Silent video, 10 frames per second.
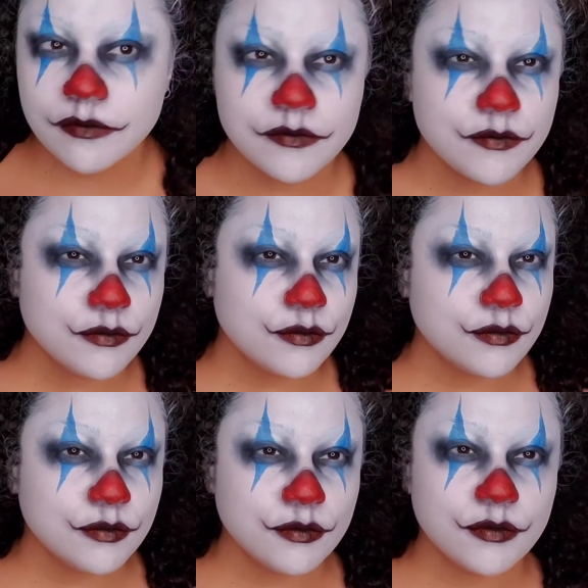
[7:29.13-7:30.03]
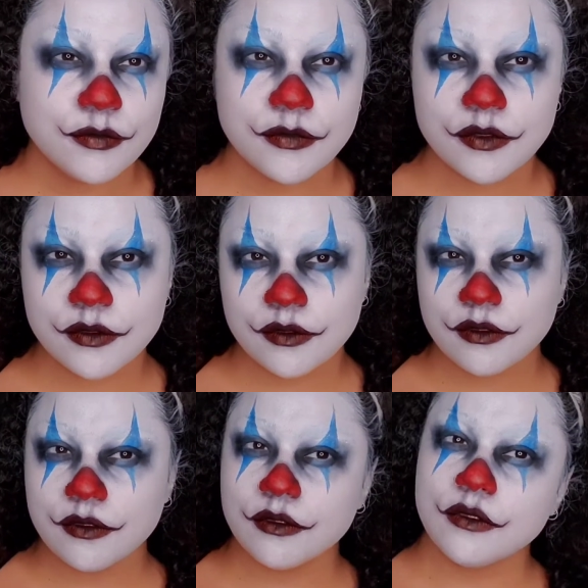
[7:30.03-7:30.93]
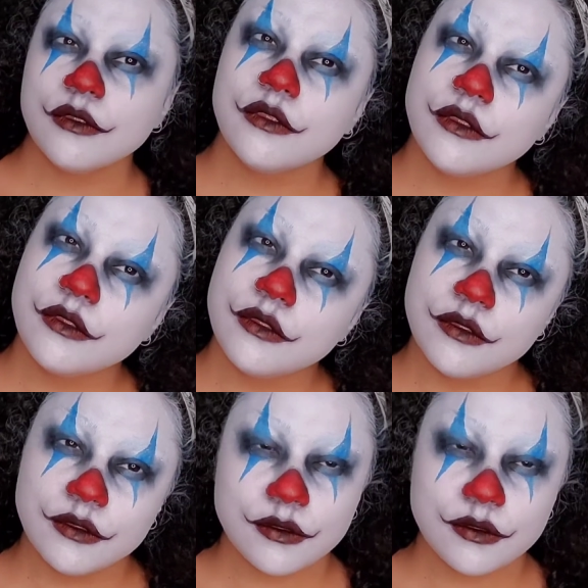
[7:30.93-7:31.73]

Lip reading: Wow. I am really feeling myself.